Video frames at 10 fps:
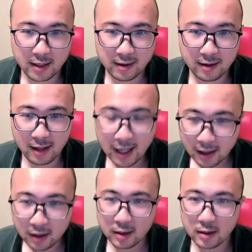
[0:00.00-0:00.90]

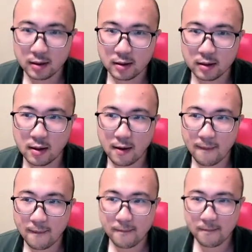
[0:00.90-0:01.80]
think
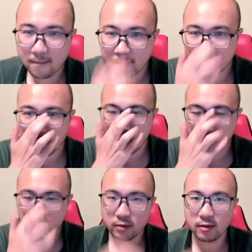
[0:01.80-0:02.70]
the
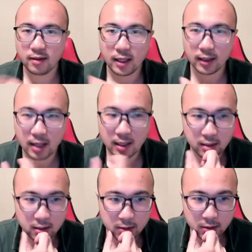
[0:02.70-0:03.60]
other thing that
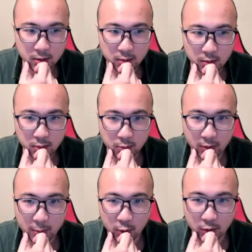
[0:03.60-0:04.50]
is
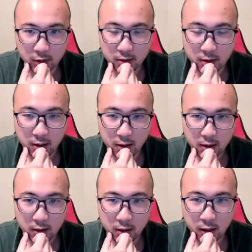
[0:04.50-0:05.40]
really important,
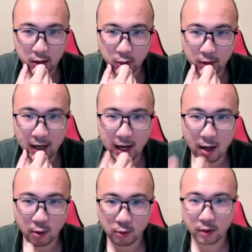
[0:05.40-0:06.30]
not only
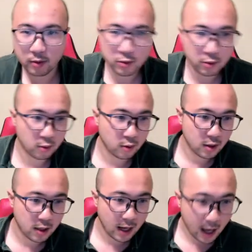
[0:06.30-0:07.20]
how
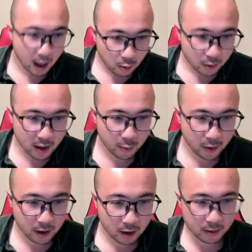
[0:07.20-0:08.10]
can
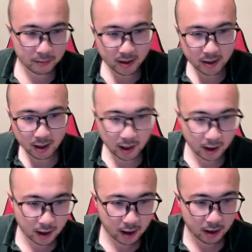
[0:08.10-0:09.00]
we learn? Basically,
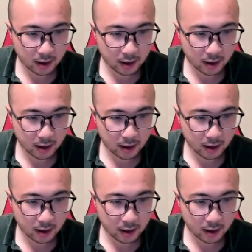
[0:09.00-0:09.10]
where